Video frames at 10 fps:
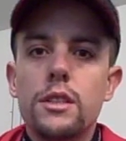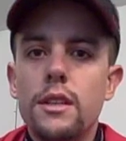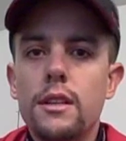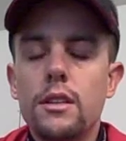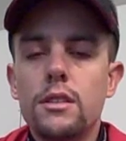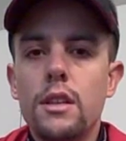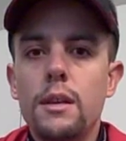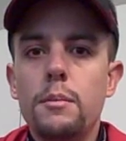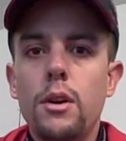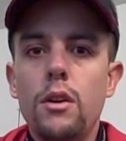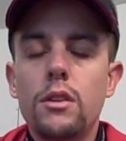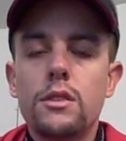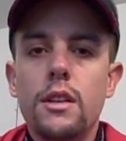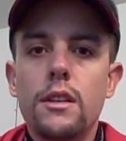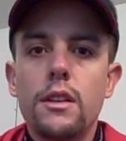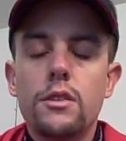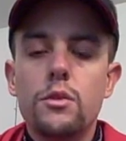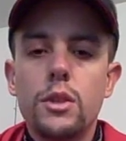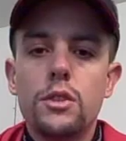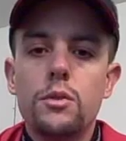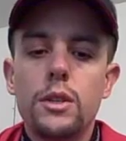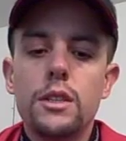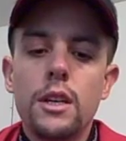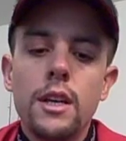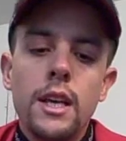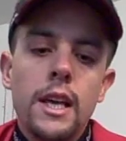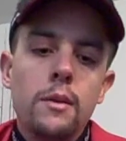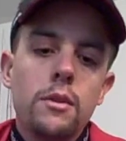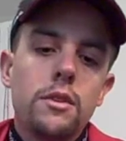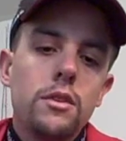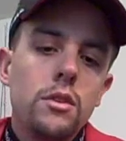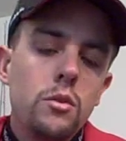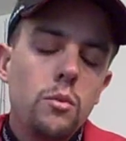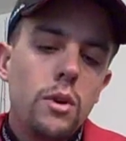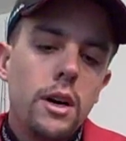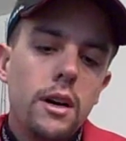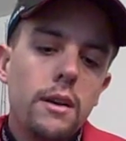and then a slight pause, and then another twitch, twitch. And with the new